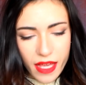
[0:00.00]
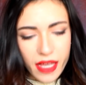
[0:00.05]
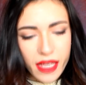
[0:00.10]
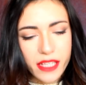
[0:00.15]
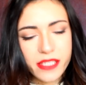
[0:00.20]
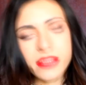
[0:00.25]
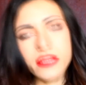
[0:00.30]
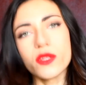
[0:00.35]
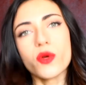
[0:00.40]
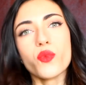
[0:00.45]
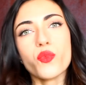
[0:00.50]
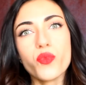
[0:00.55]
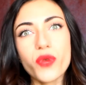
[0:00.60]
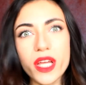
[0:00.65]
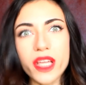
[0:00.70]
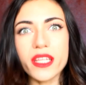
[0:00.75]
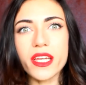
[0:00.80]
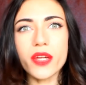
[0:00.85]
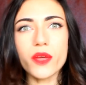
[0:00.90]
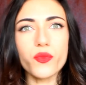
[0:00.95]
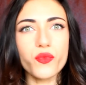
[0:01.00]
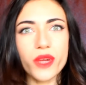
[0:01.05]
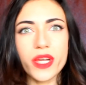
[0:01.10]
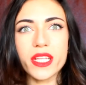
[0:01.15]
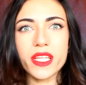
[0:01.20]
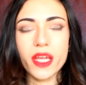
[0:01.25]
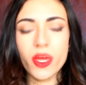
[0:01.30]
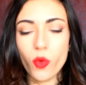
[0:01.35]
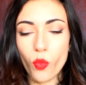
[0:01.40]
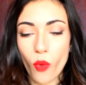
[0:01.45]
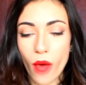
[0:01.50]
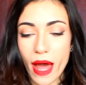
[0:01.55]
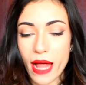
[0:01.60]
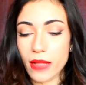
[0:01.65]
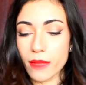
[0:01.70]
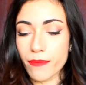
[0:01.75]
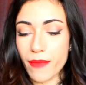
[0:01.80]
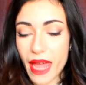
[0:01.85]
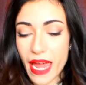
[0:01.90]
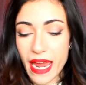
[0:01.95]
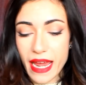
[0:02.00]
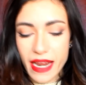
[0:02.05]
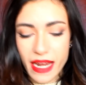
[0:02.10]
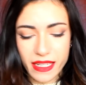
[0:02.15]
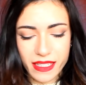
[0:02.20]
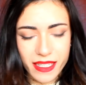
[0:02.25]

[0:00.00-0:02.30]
It's really, really well made.